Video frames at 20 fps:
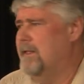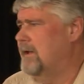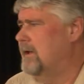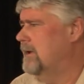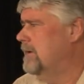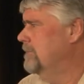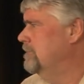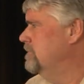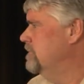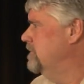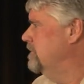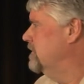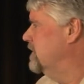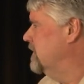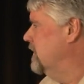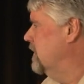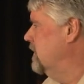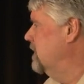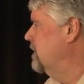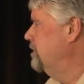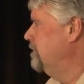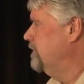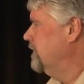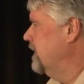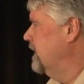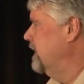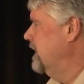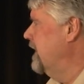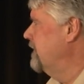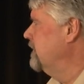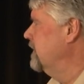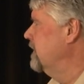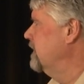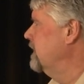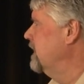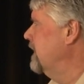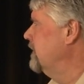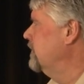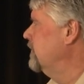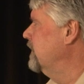Uh, so
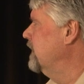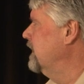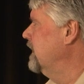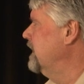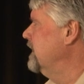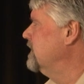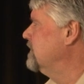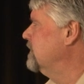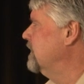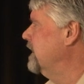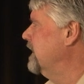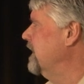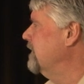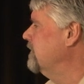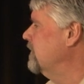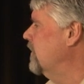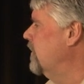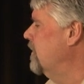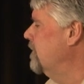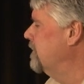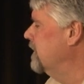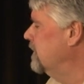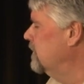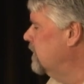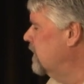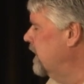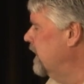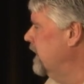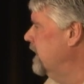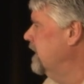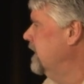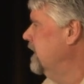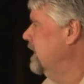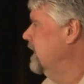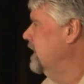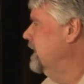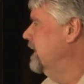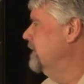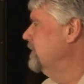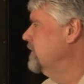never, never release one, never open one,
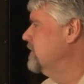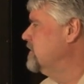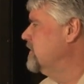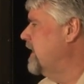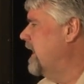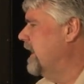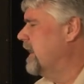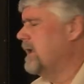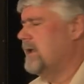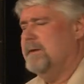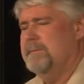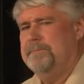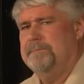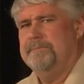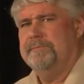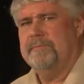never check it.